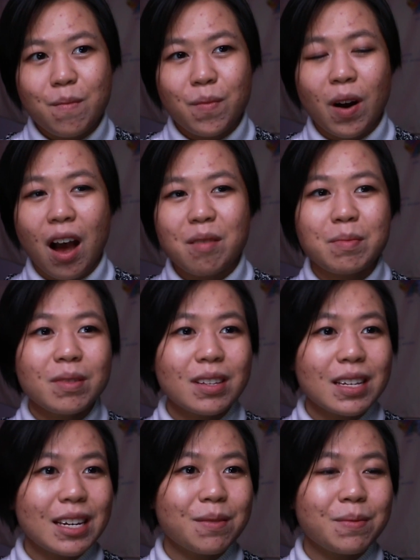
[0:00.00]

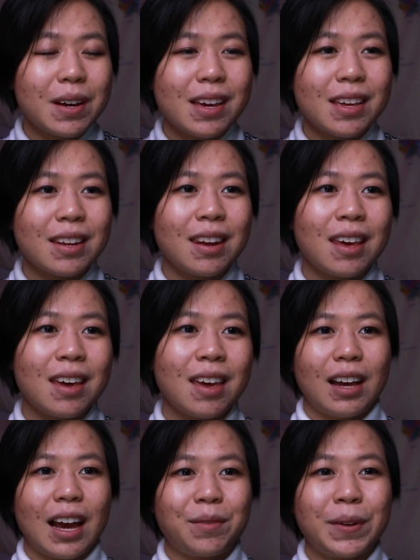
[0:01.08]
Probably when
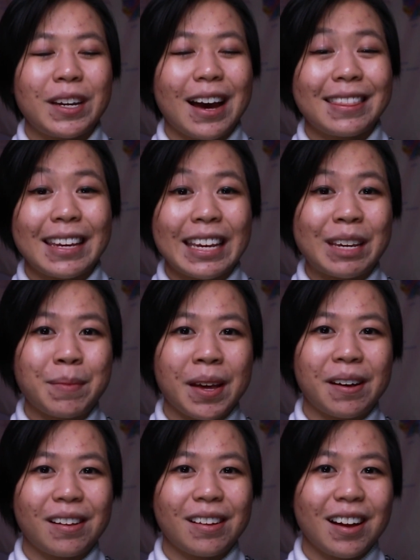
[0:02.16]
we got the
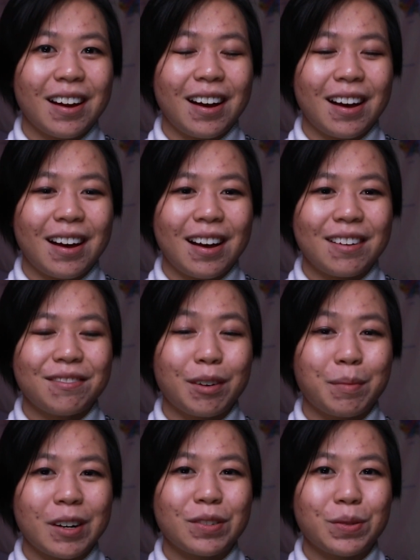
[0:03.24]
email
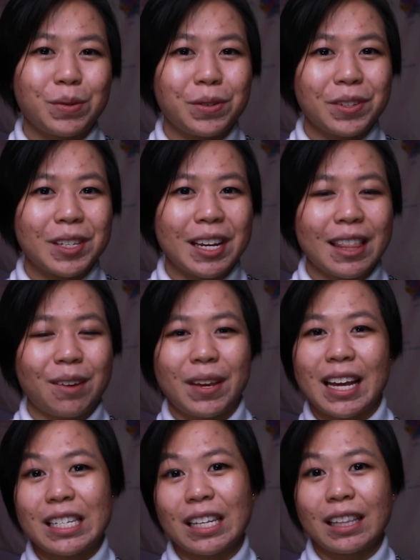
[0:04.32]
from our school saying that we
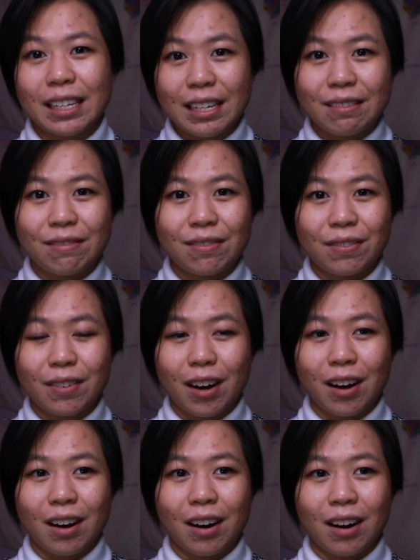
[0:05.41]
had to leave
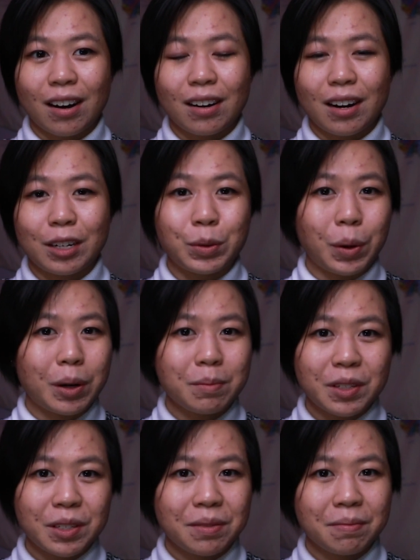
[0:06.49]
our
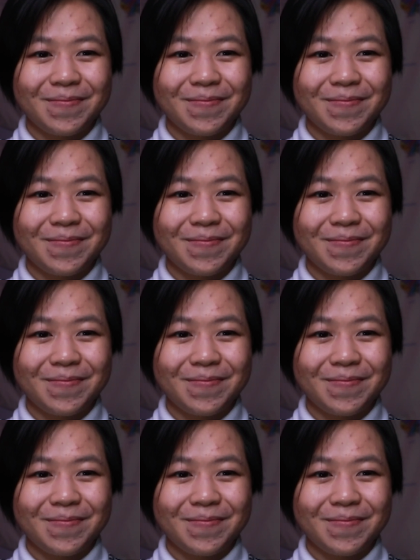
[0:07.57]
dorms.